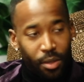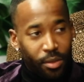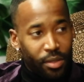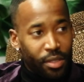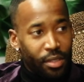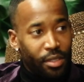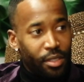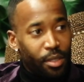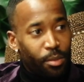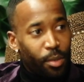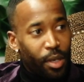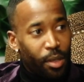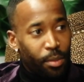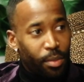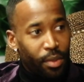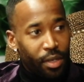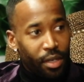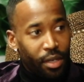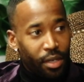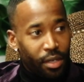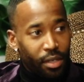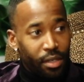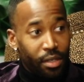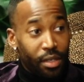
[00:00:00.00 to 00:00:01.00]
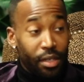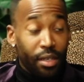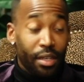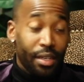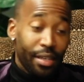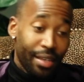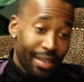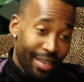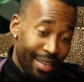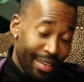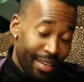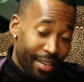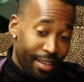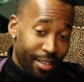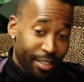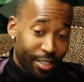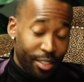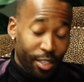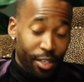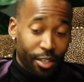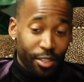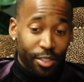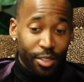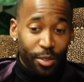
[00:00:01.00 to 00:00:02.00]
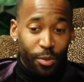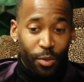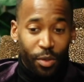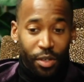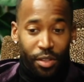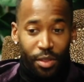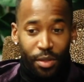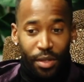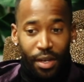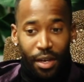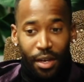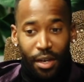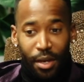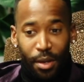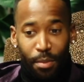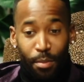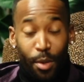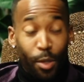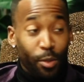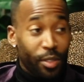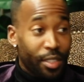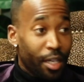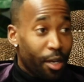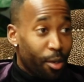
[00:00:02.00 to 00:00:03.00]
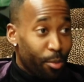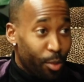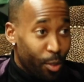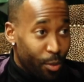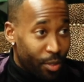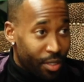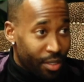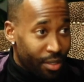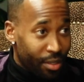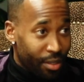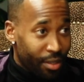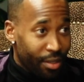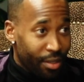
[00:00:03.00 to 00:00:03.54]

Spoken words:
was just in my blood, in conjunction with Motown music.